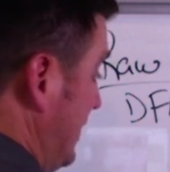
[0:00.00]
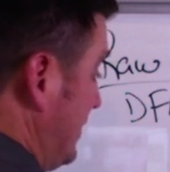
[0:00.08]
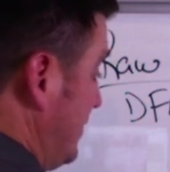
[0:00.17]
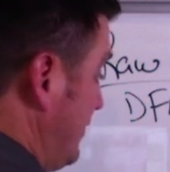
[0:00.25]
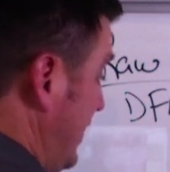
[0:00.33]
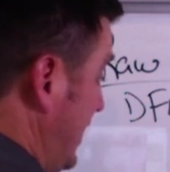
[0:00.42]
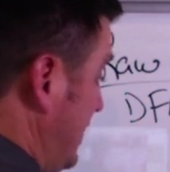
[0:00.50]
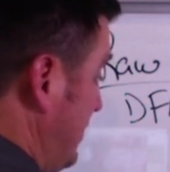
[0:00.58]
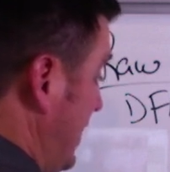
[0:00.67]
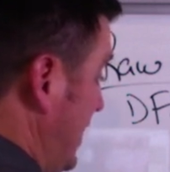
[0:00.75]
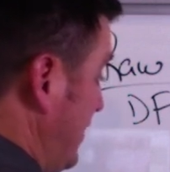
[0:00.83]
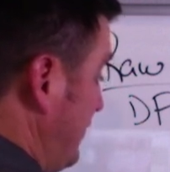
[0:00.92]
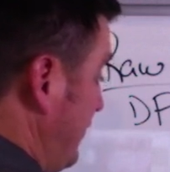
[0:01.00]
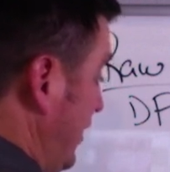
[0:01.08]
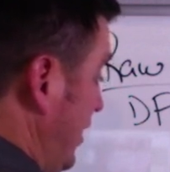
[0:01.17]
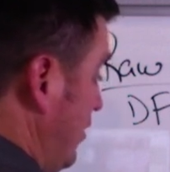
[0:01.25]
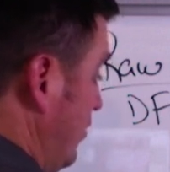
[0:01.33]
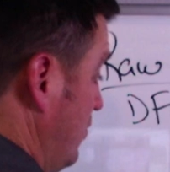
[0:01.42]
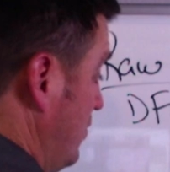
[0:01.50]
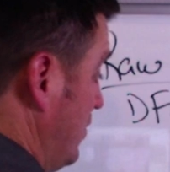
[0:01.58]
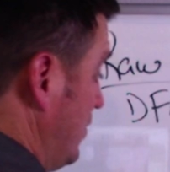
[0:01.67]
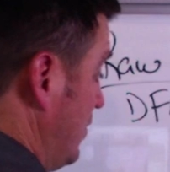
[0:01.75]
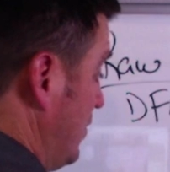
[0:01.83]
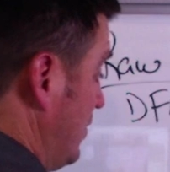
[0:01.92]
divided by flow
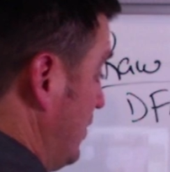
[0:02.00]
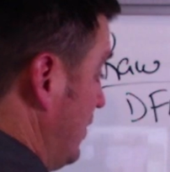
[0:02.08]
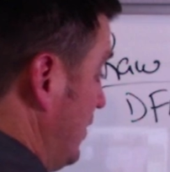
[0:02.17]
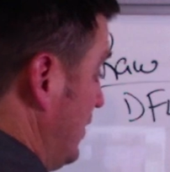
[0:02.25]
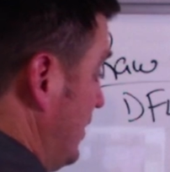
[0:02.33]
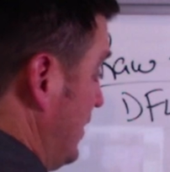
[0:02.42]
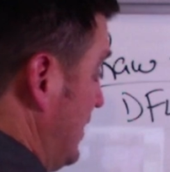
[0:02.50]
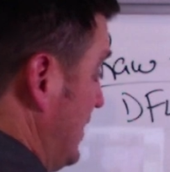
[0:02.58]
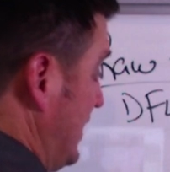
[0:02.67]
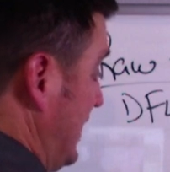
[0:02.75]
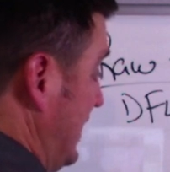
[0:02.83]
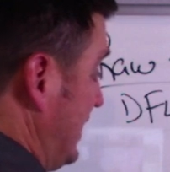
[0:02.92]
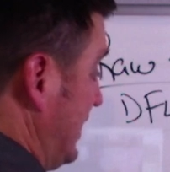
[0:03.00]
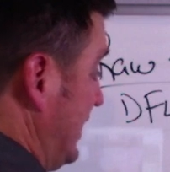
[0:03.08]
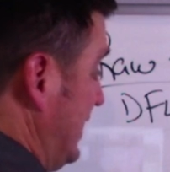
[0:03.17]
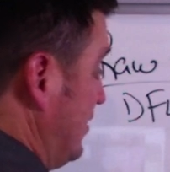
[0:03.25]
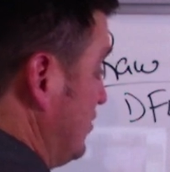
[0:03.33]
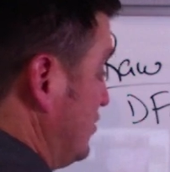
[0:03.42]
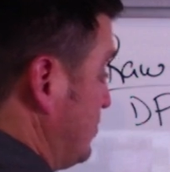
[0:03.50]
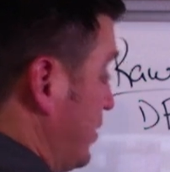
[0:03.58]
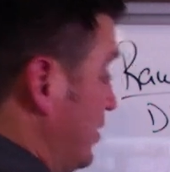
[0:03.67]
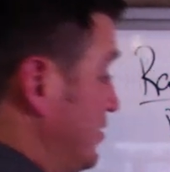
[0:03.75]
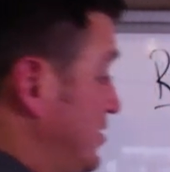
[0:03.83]
in liters per